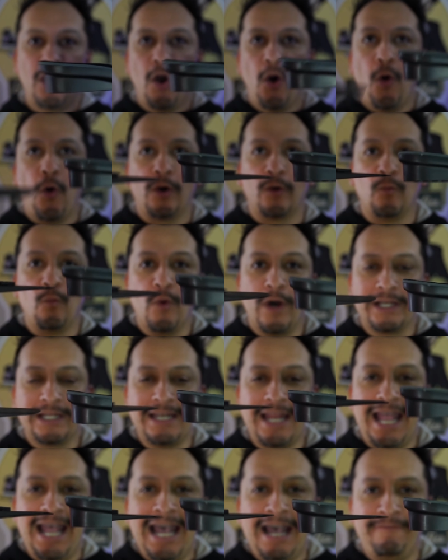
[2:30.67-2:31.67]
or one and
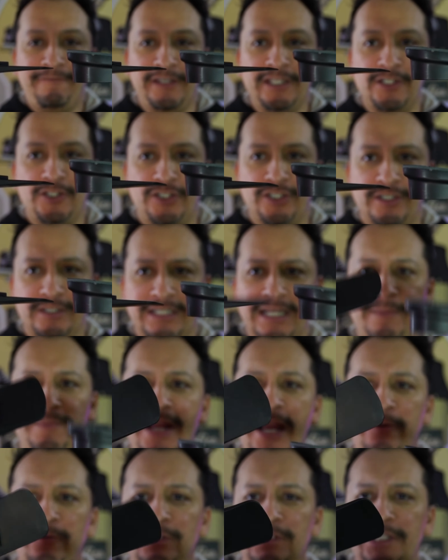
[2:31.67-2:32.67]
a half inches. I'm
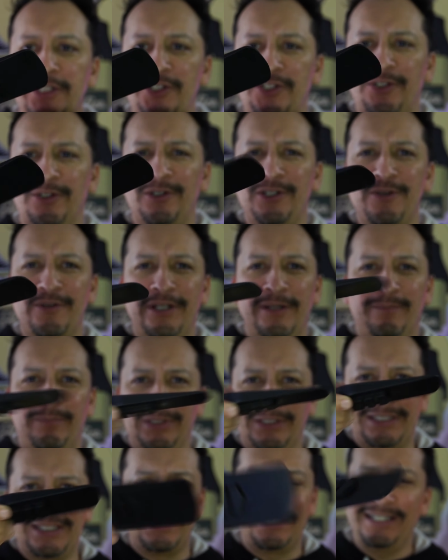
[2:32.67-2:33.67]
not really sure you can
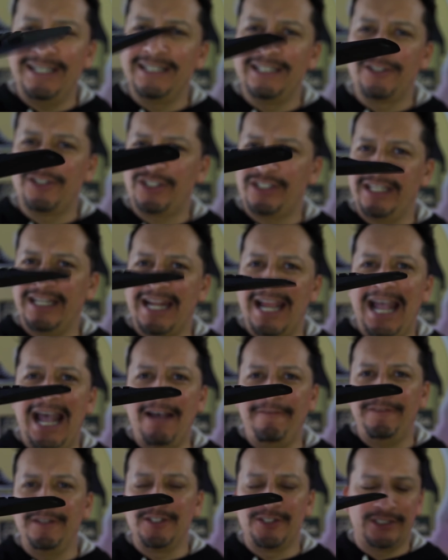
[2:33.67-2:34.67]
put this in and just get a
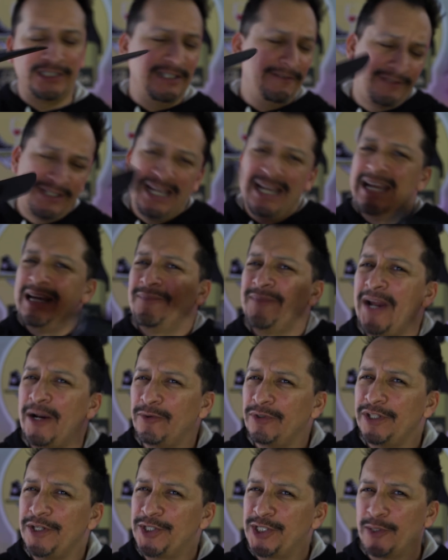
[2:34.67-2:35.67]
half inch lift. Not
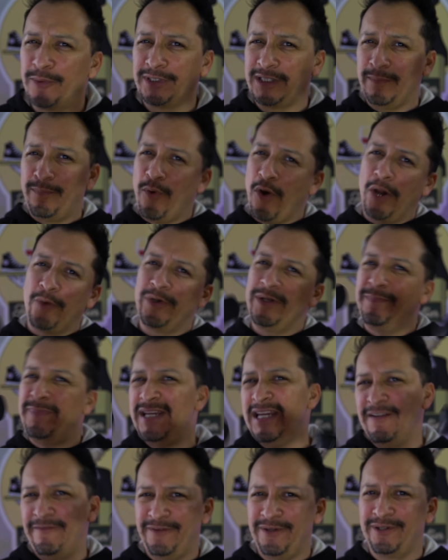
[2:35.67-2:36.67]
really sure what the point would
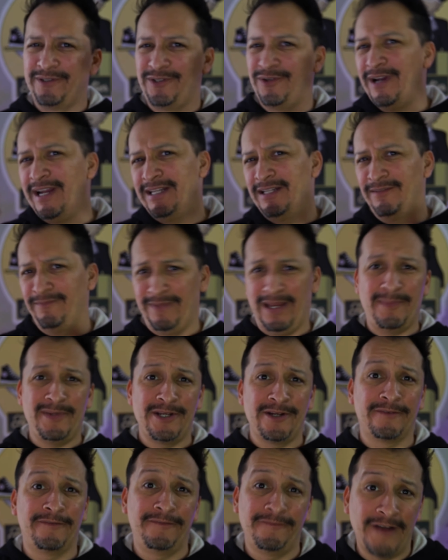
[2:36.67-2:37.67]
be if you're trying to, maybe
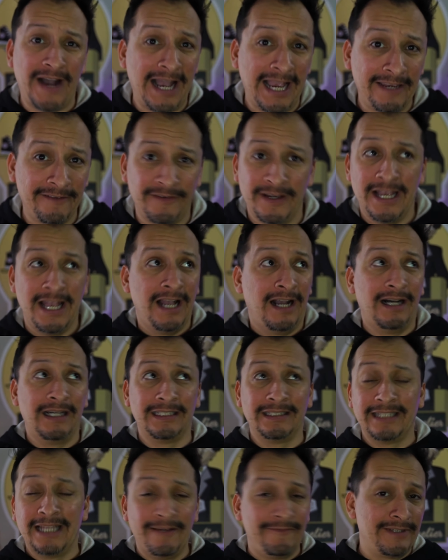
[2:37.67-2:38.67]
you're
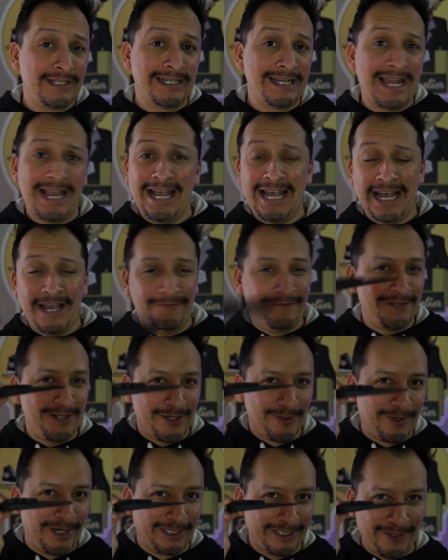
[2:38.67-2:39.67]
11 and a half and
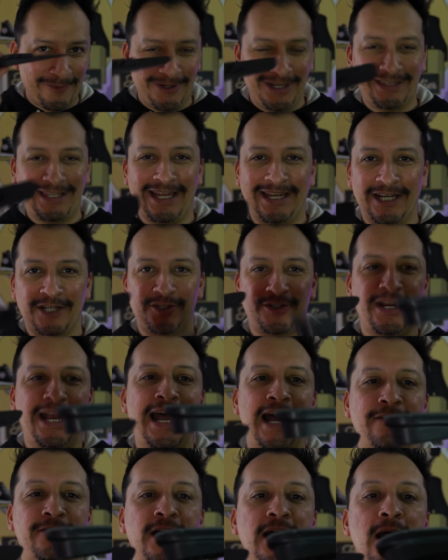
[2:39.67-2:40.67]
you really want that extra
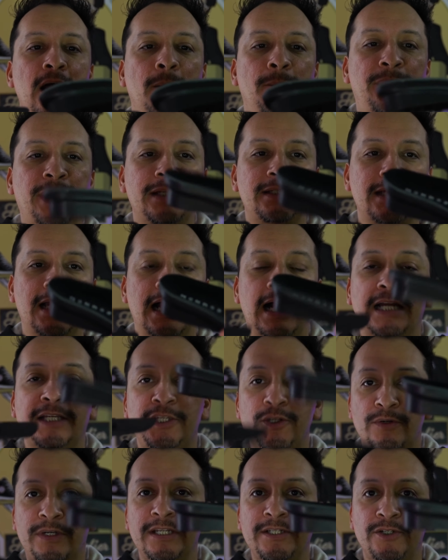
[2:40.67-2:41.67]
half, but uh,
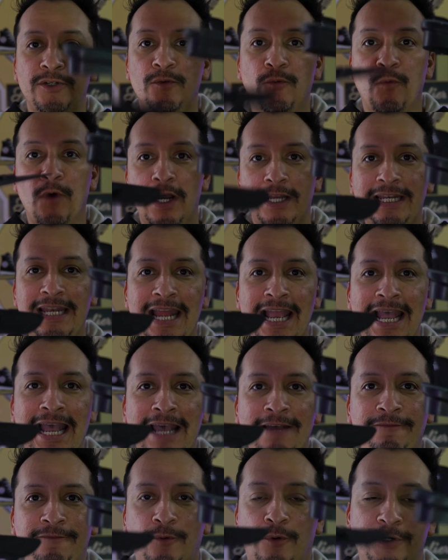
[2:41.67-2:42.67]
you can do one and a
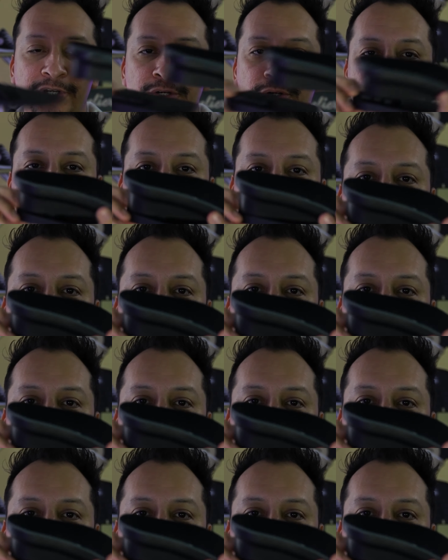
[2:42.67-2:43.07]
half or you can do